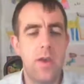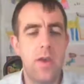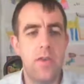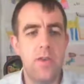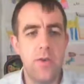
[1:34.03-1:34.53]

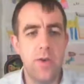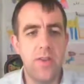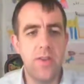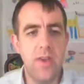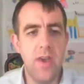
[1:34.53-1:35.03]
So you can
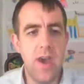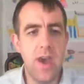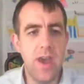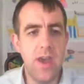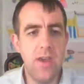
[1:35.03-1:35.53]
see
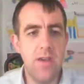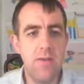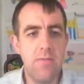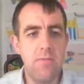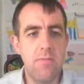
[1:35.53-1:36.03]
A
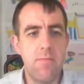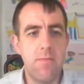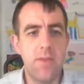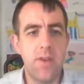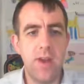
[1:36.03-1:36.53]

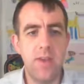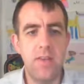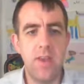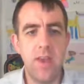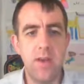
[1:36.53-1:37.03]
starts
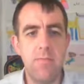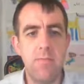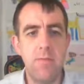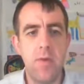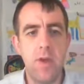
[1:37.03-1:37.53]
here,
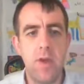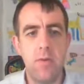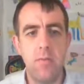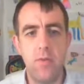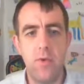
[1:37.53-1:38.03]

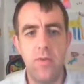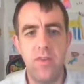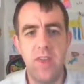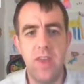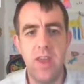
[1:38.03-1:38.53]
moves
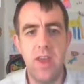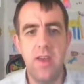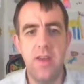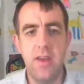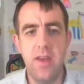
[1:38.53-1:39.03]
to
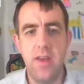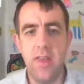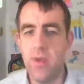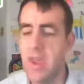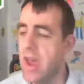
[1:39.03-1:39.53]
here, and
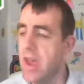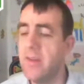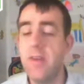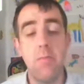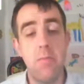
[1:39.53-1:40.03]
then we
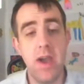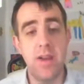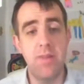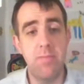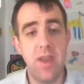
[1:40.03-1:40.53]
add
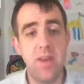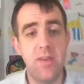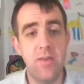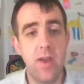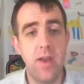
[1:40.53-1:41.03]
minus B
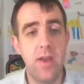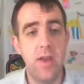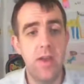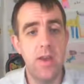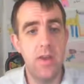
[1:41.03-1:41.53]
to it,
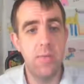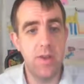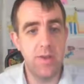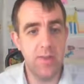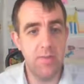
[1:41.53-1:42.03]
it
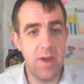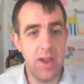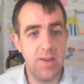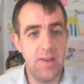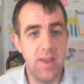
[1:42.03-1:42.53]
brings us
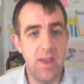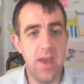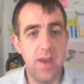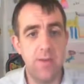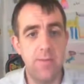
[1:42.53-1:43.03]
back to here.